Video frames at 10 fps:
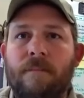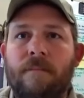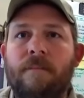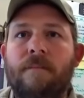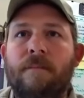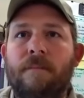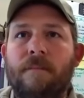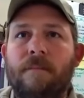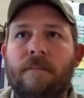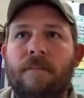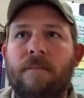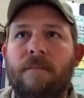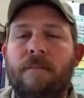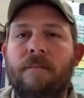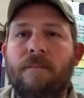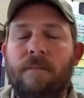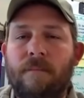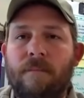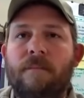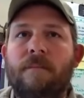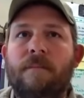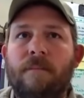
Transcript: The person shown says nothing.